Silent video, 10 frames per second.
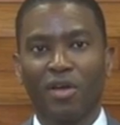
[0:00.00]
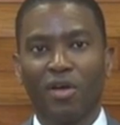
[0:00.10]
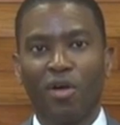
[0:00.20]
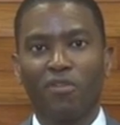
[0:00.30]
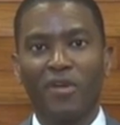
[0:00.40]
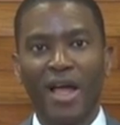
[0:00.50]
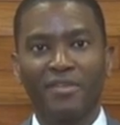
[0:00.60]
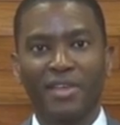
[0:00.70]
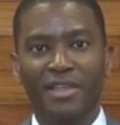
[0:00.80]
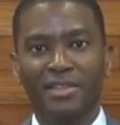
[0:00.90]
or five
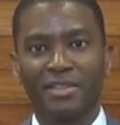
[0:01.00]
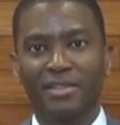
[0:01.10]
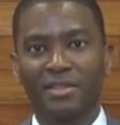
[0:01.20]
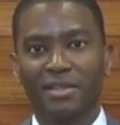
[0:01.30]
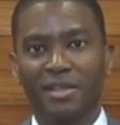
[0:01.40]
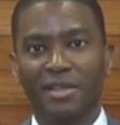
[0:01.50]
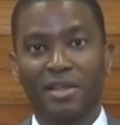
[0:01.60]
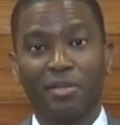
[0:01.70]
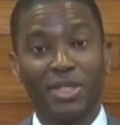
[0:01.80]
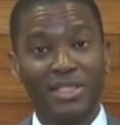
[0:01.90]
years
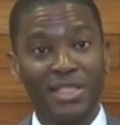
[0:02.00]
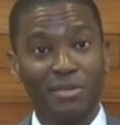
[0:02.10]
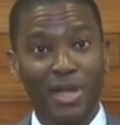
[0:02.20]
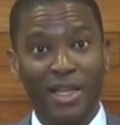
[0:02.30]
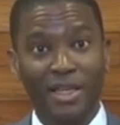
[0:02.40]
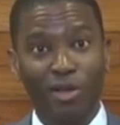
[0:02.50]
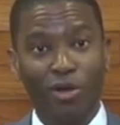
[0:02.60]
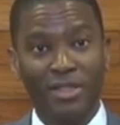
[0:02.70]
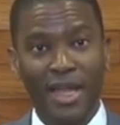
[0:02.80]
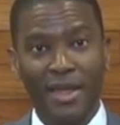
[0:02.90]
may seem like a long
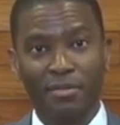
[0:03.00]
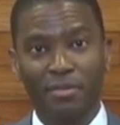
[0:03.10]
time